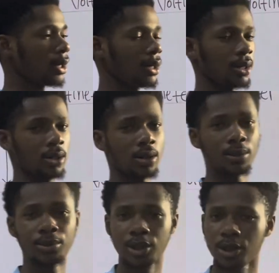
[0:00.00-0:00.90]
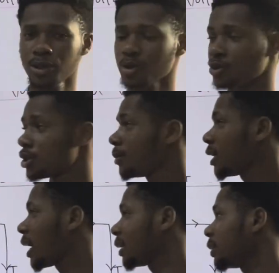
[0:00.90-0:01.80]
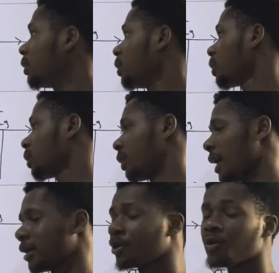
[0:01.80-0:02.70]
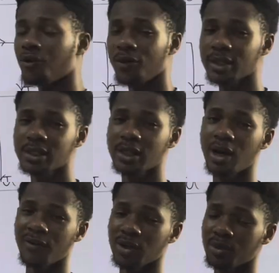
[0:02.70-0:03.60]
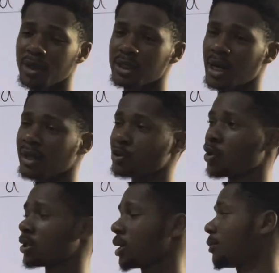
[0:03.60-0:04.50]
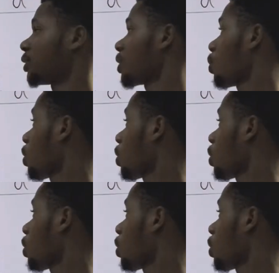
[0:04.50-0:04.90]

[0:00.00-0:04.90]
So similarly, like converting a galvanometer into an ammeter, we